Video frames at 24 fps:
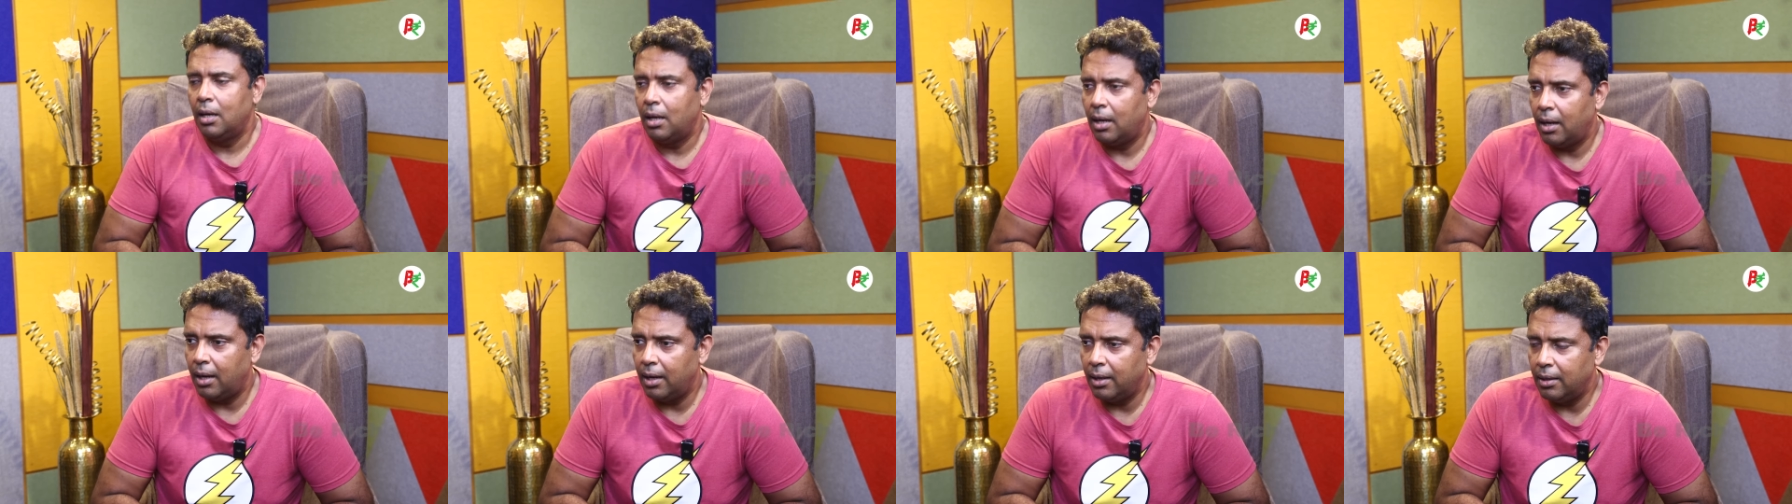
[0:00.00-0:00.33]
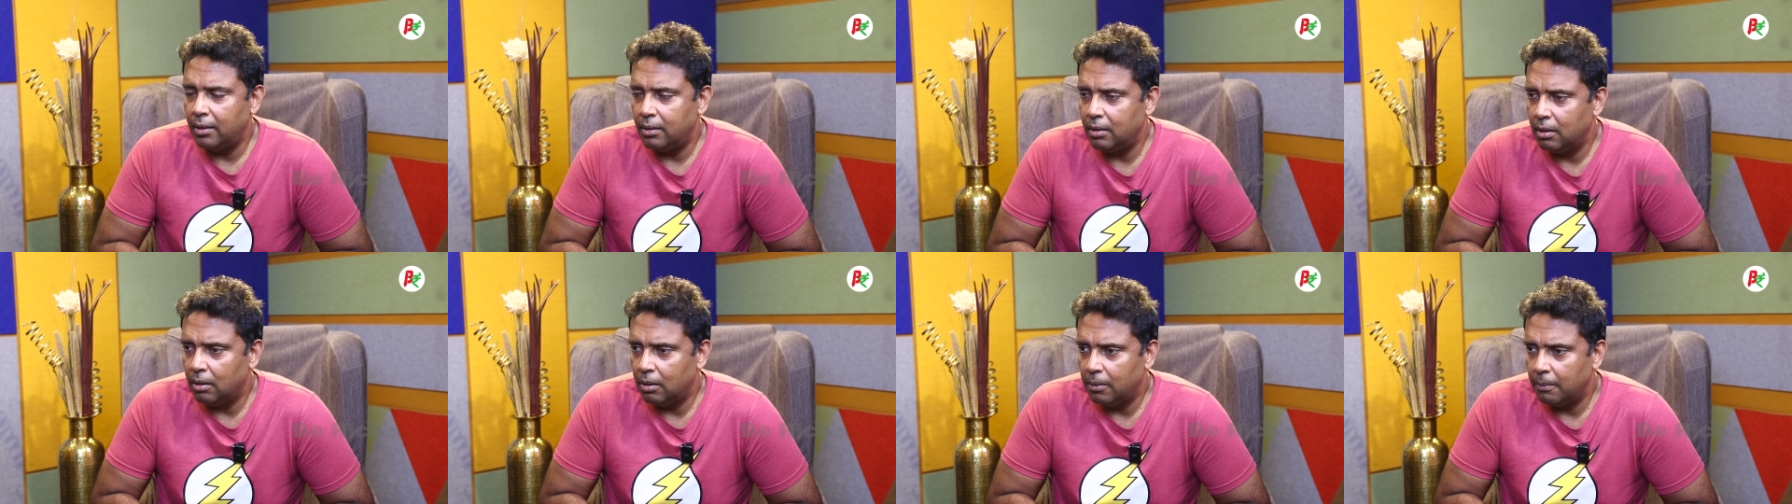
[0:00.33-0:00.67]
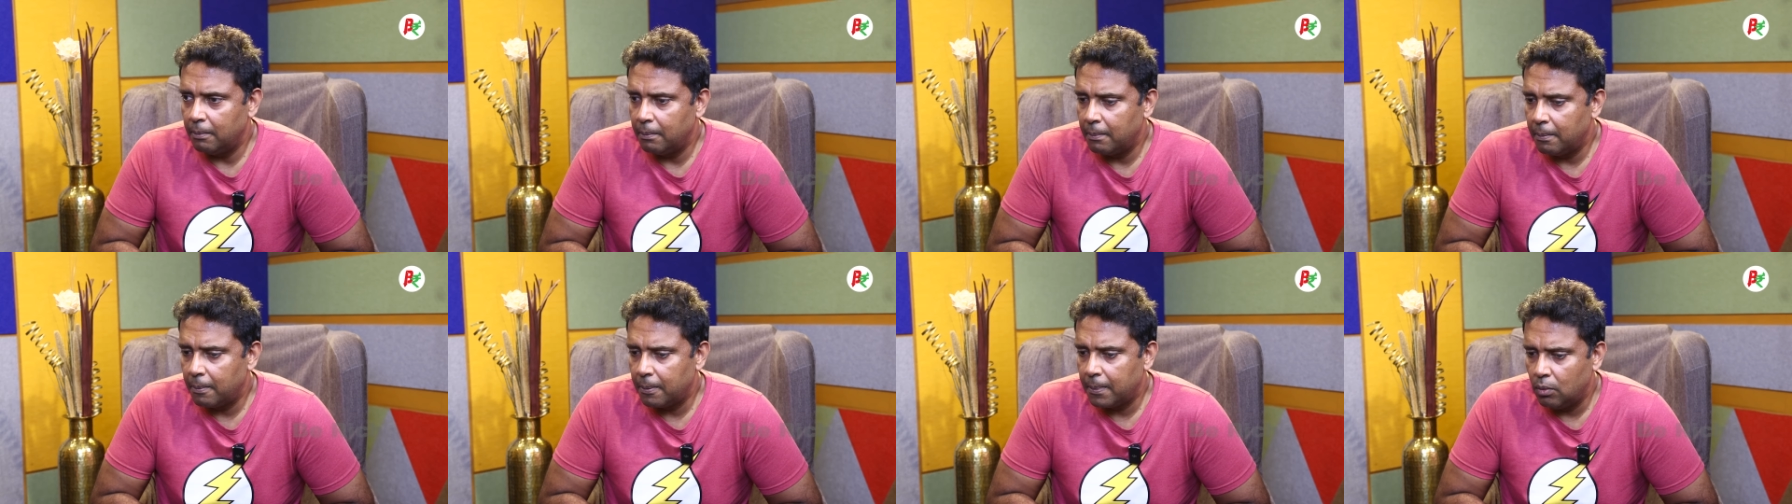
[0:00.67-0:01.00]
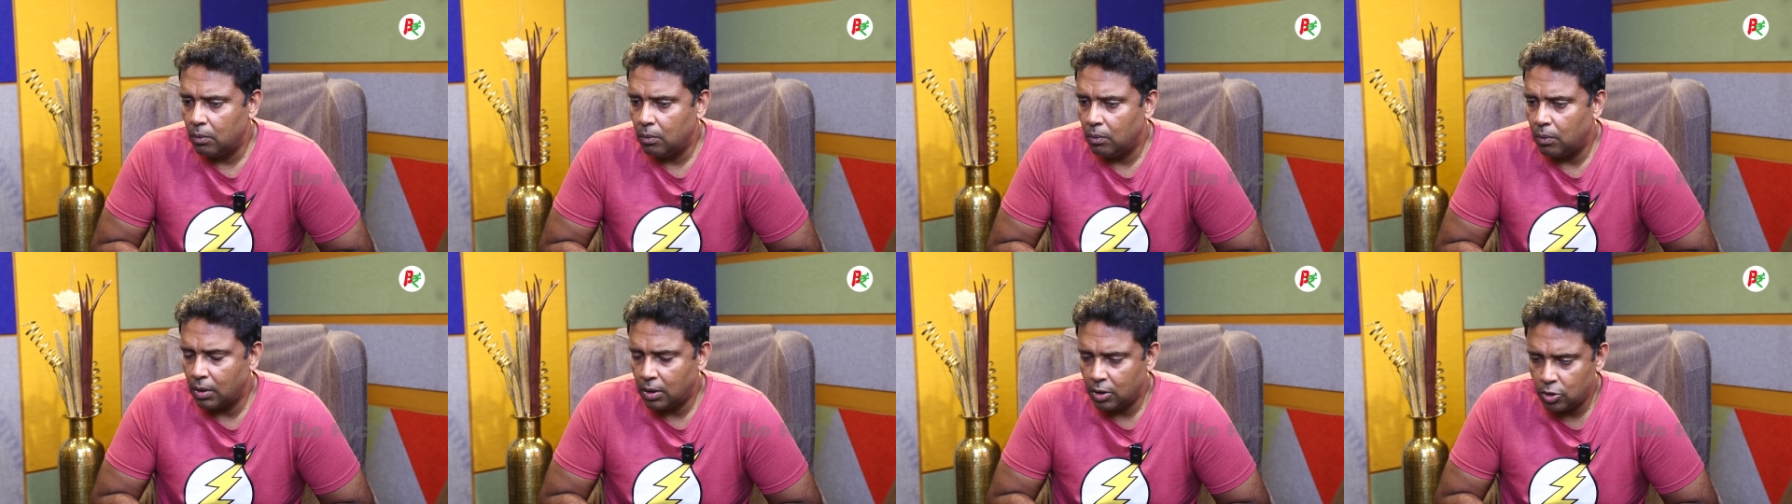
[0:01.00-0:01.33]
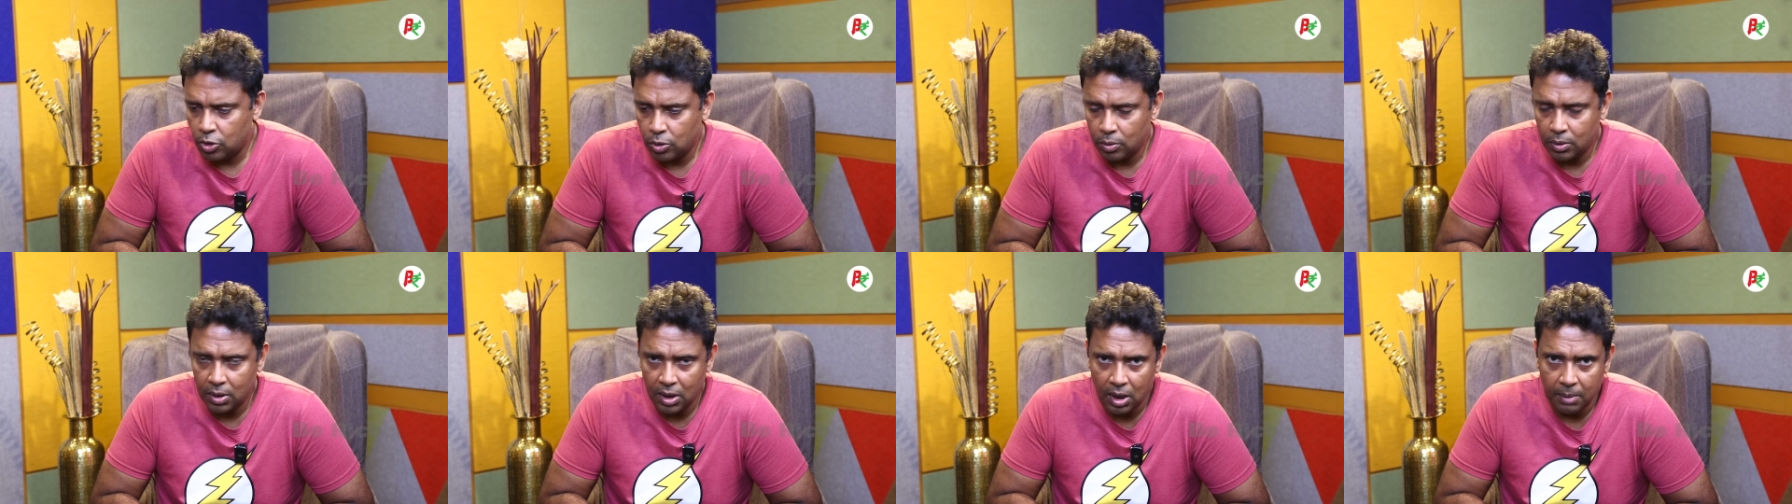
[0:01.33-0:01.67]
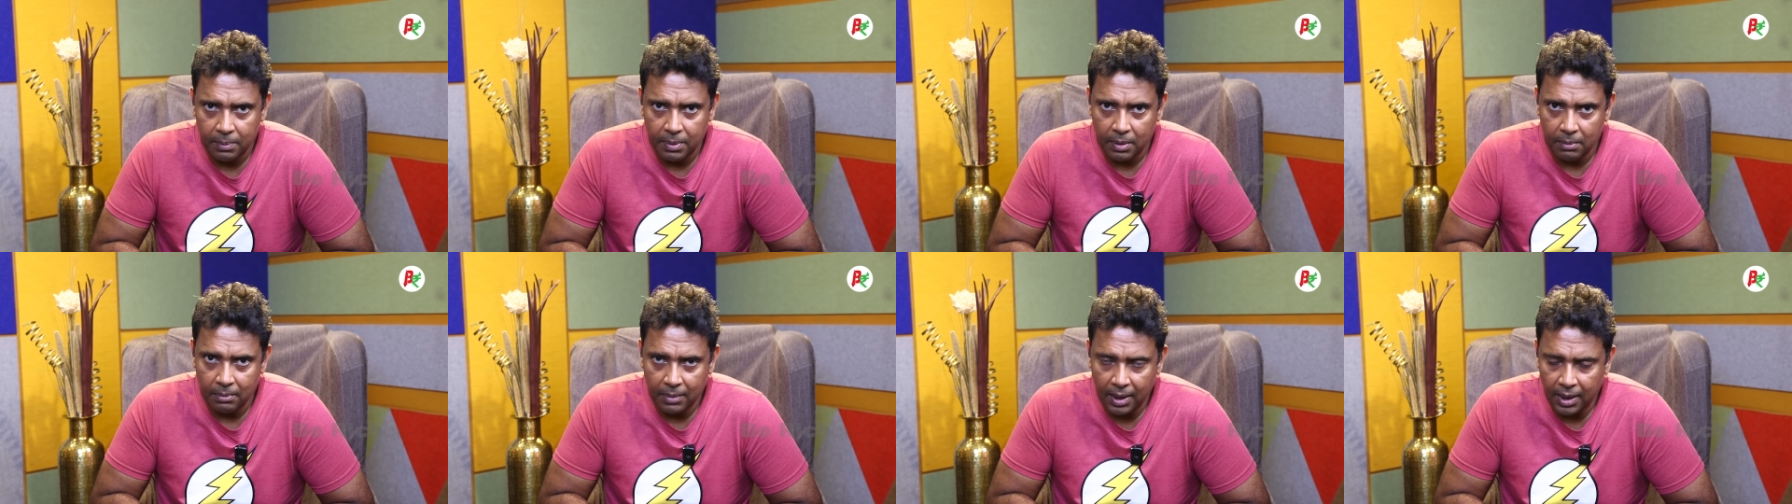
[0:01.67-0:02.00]
and uh, what you should
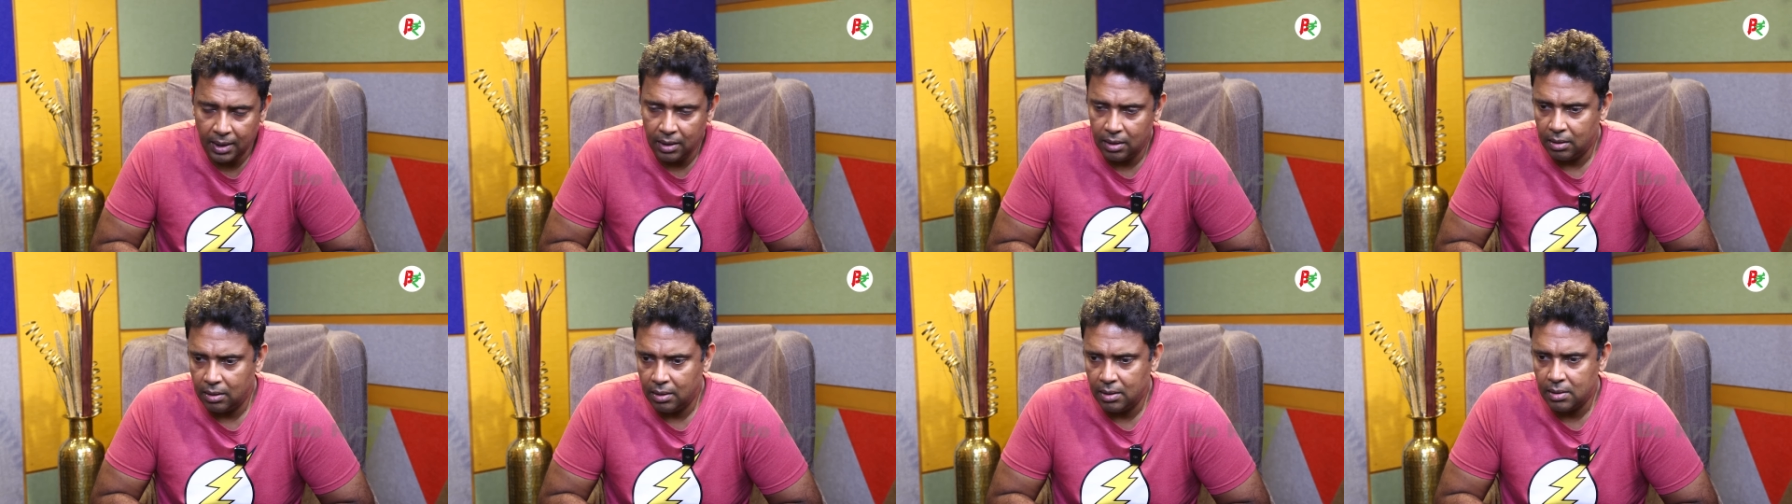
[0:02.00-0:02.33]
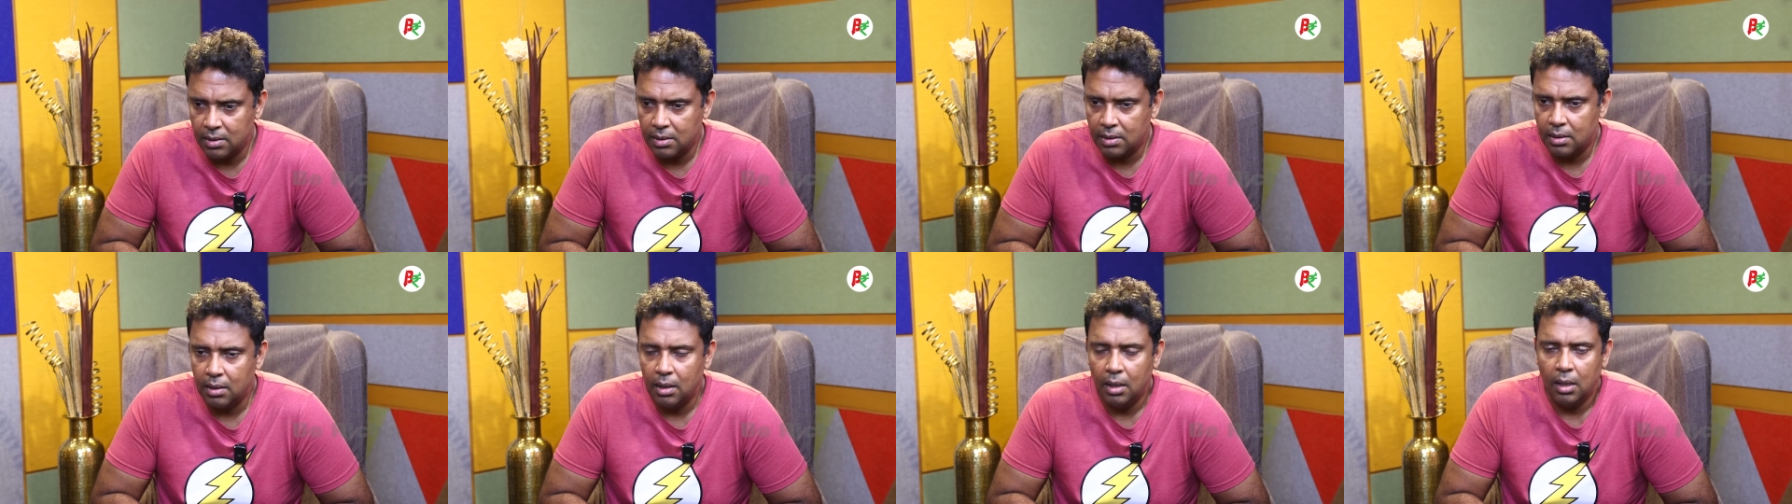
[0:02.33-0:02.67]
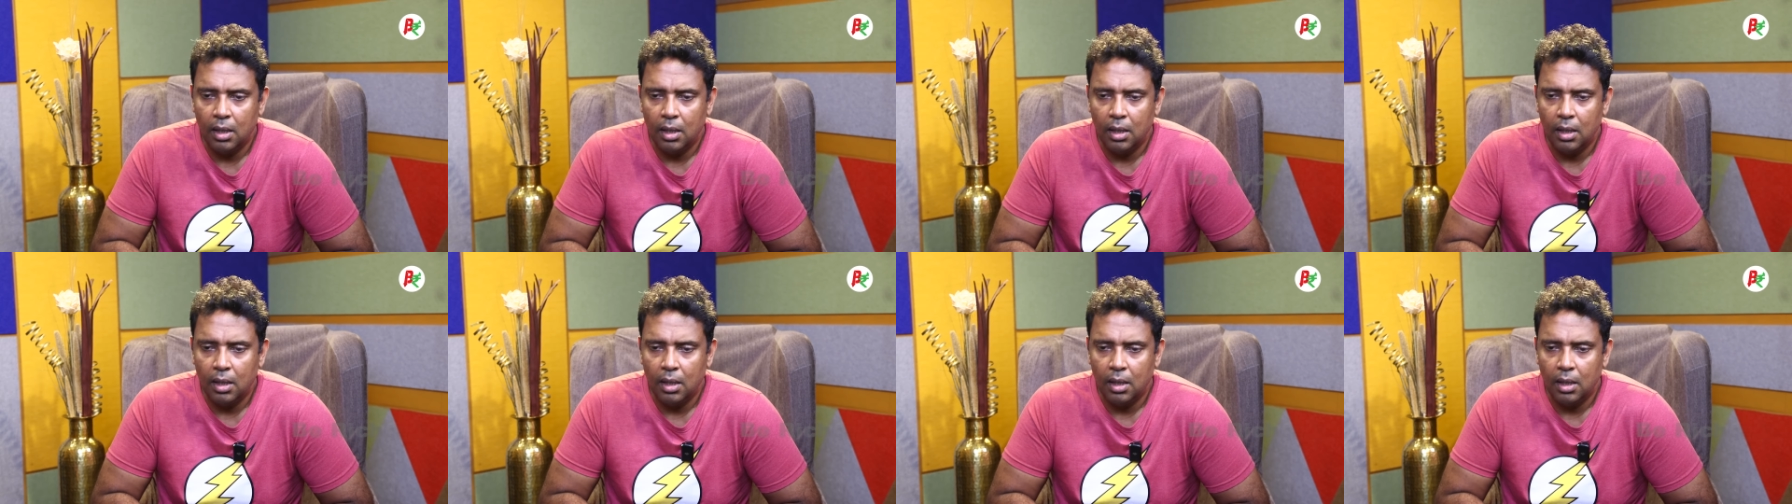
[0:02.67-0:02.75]
keep in mind is